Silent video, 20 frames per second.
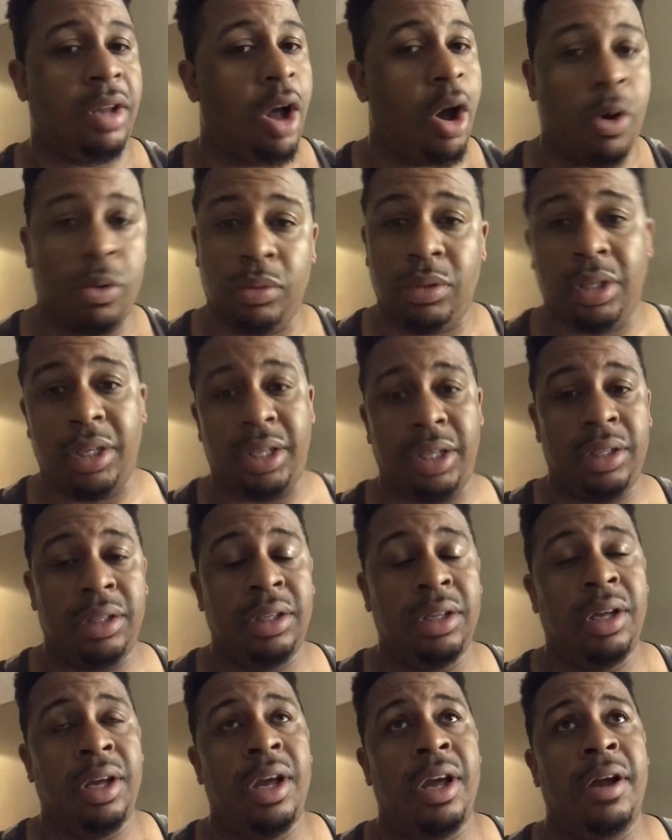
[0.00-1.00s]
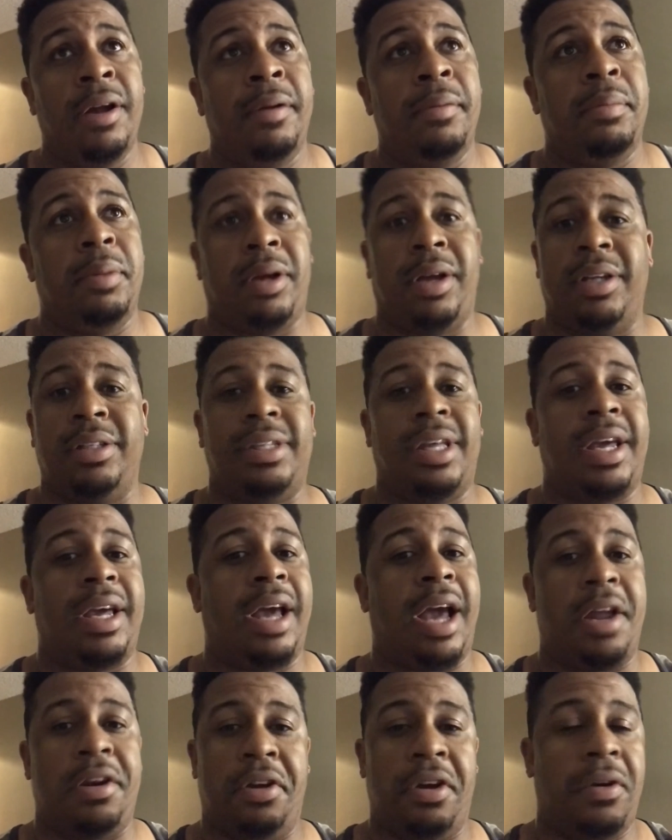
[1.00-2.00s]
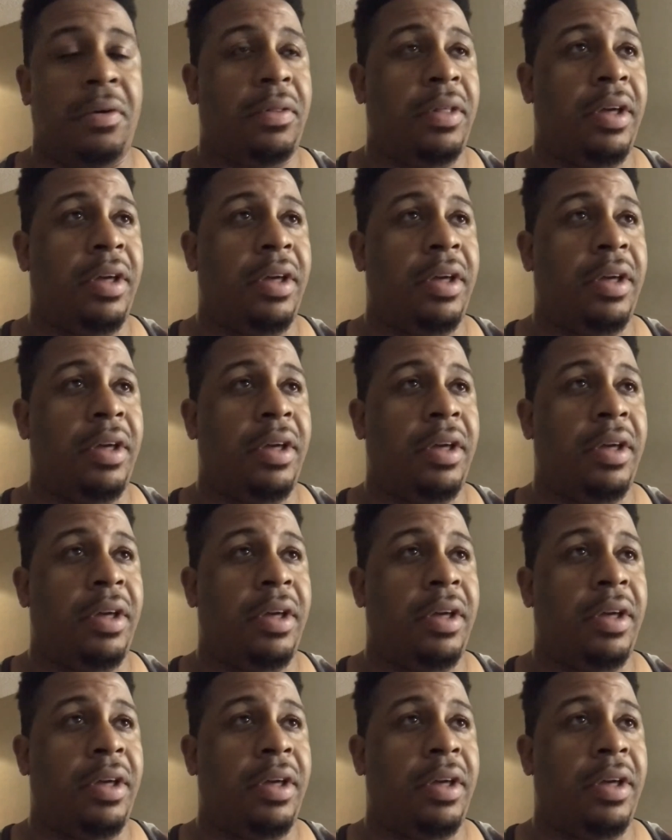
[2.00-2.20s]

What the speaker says: only, because I know